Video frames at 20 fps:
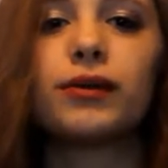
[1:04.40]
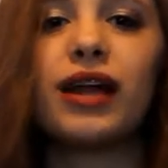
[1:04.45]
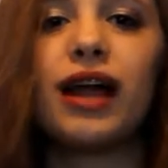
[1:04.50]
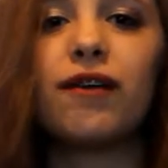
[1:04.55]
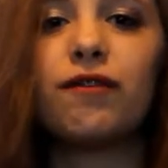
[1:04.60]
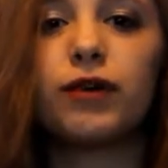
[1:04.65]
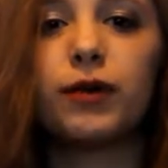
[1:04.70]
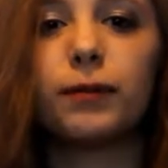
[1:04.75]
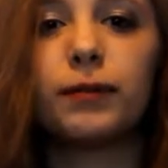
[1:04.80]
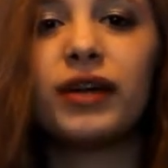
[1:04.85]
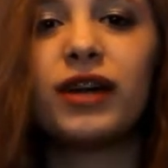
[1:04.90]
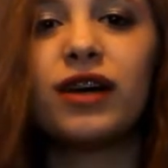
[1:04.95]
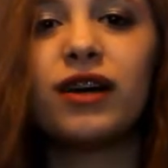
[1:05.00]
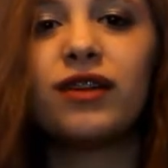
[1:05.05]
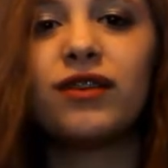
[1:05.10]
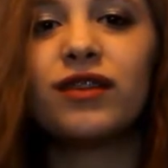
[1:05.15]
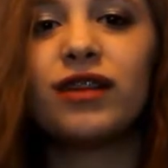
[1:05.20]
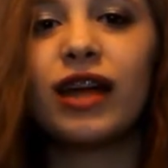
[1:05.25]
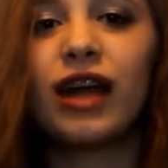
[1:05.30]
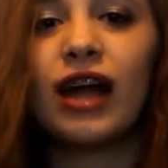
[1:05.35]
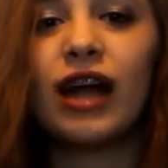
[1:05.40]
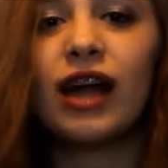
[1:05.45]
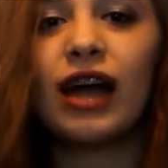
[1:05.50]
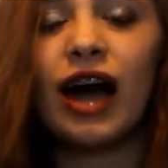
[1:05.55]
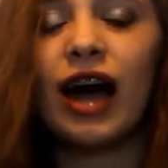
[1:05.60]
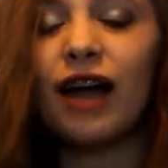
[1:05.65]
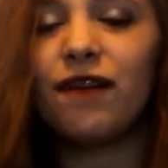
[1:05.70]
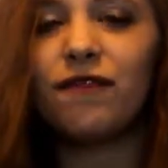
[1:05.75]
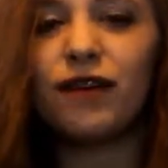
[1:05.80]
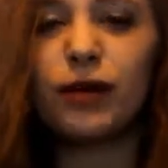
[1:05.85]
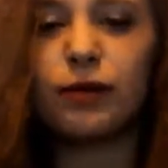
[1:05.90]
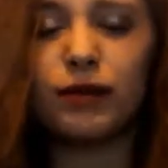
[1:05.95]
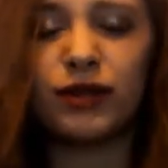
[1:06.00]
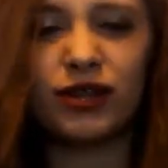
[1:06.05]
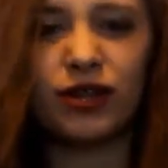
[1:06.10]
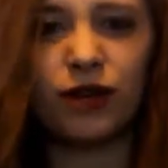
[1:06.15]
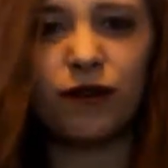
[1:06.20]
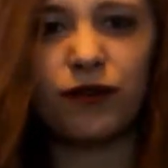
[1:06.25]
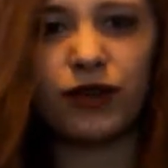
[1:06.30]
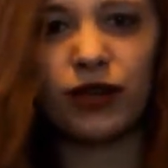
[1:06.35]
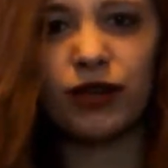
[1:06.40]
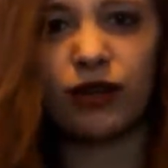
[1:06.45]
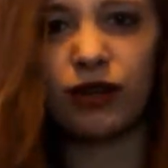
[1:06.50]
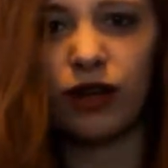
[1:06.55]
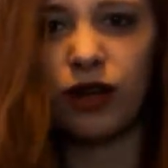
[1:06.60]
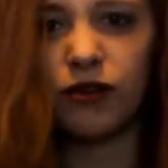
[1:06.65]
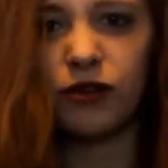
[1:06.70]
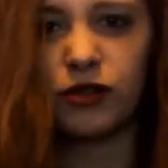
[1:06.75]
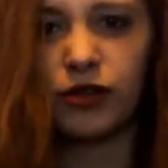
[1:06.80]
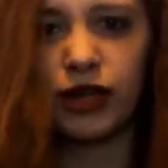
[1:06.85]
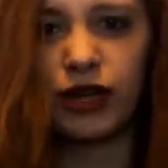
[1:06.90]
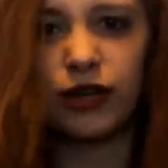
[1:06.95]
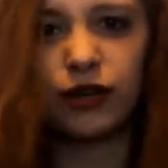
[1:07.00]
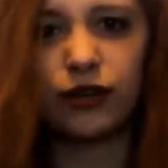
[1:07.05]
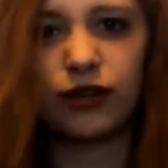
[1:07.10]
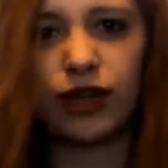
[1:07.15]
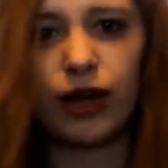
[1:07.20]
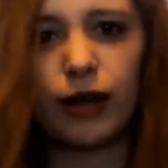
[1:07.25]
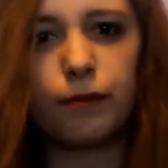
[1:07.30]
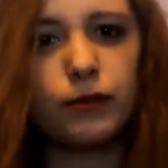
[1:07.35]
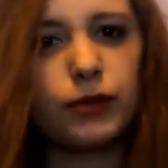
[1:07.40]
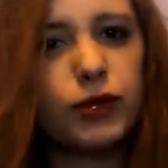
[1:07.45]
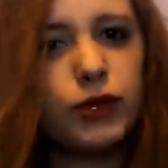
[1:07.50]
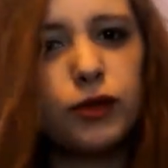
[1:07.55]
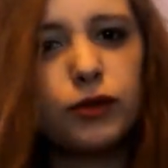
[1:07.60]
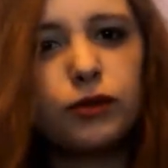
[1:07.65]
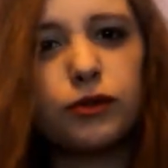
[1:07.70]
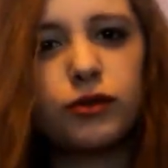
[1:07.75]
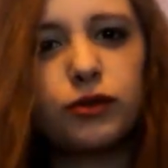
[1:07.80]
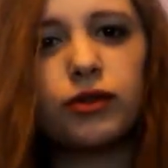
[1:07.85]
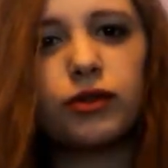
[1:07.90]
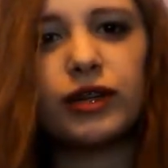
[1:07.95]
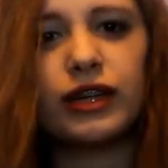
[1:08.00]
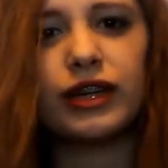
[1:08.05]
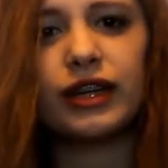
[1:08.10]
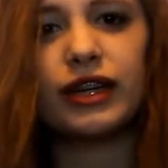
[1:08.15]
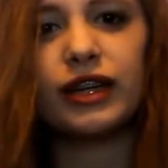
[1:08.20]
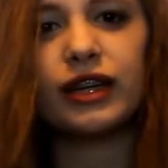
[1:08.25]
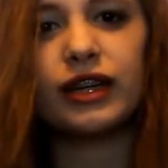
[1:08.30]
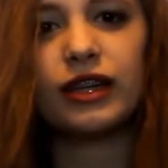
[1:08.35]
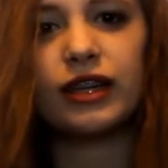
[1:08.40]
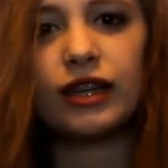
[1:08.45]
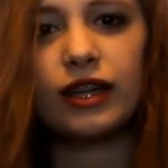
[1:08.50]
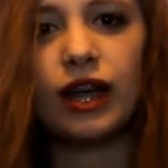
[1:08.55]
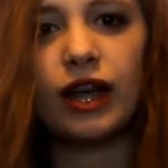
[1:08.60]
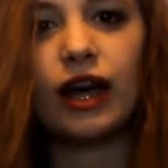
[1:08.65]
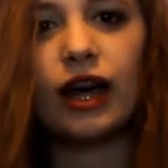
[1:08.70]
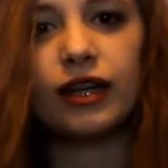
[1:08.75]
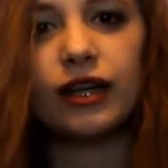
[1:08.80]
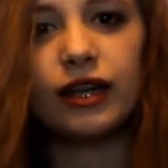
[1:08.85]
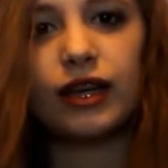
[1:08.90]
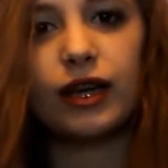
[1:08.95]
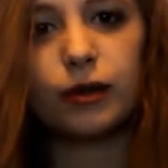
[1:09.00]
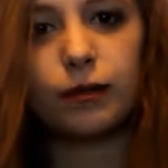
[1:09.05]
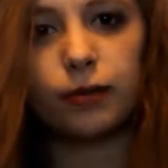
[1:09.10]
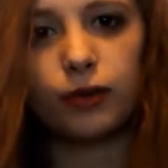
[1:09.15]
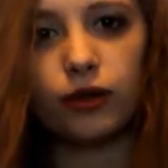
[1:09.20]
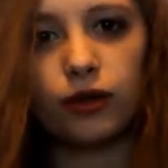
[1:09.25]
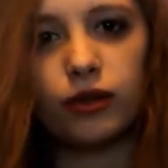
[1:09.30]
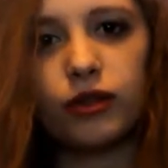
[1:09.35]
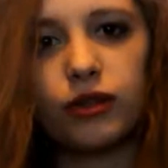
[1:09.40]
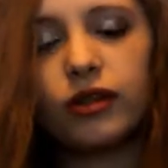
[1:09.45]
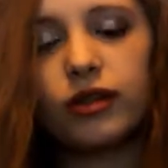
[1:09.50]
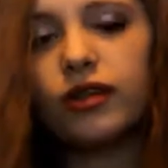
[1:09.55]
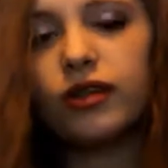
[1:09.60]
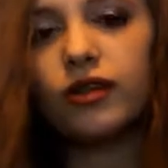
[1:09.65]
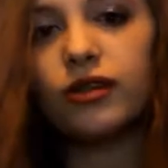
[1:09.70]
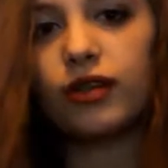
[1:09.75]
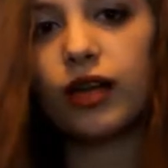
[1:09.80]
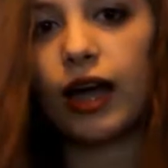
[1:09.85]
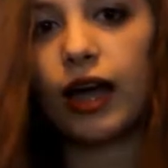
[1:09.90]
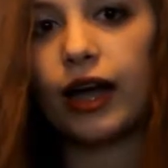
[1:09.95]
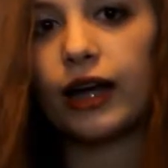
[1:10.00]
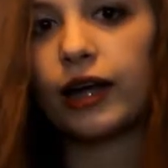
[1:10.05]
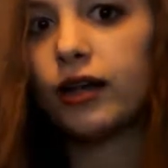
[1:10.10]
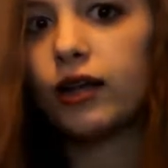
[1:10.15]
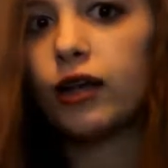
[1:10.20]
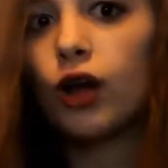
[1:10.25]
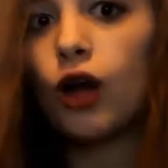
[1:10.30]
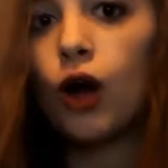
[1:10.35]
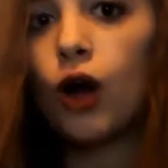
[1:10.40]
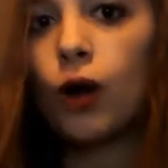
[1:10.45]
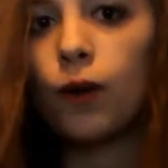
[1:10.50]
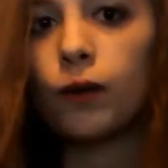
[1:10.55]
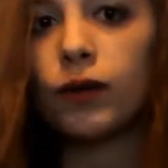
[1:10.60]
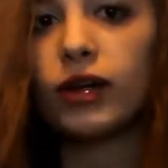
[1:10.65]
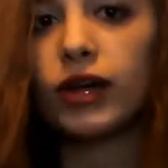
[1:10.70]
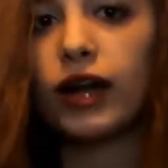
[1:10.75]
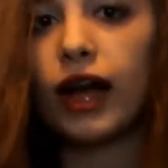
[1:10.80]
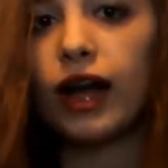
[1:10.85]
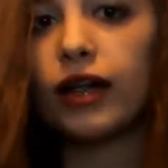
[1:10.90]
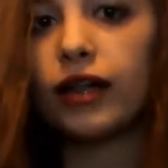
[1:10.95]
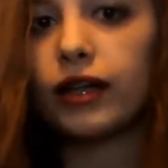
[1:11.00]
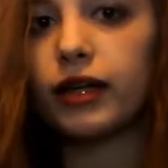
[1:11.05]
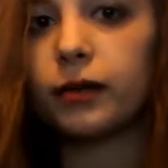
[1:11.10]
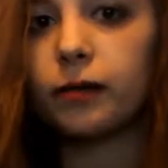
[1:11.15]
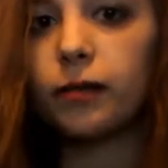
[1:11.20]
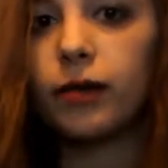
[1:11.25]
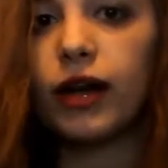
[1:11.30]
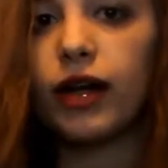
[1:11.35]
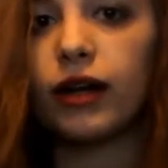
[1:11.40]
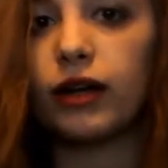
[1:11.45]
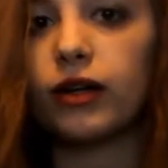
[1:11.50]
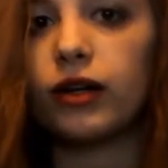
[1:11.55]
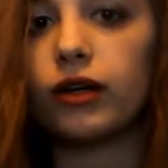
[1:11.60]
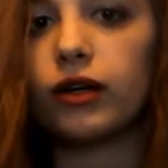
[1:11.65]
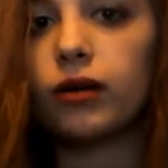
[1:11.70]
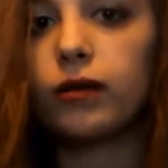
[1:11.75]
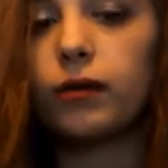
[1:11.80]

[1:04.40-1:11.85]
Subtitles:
one ever, because I find myself in love triangles, I'm usually not able to decide what guy I like better.